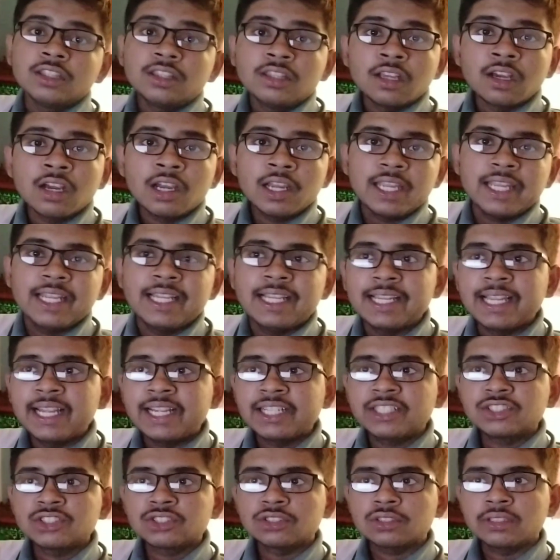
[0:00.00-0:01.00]
The
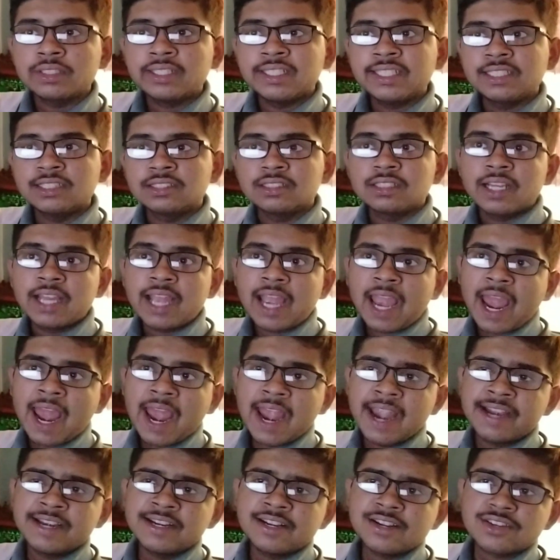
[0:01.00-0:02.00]
election is a
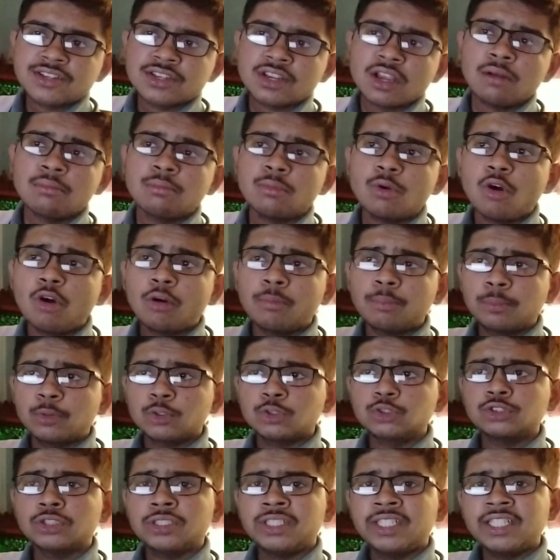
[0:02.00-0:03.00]
handsome
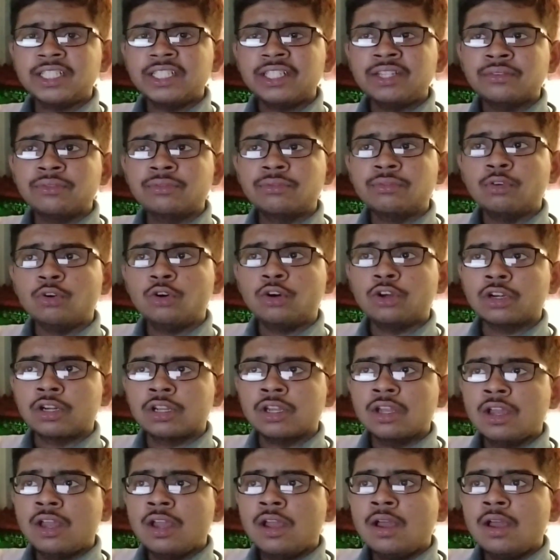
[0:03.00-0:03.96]
opportunity for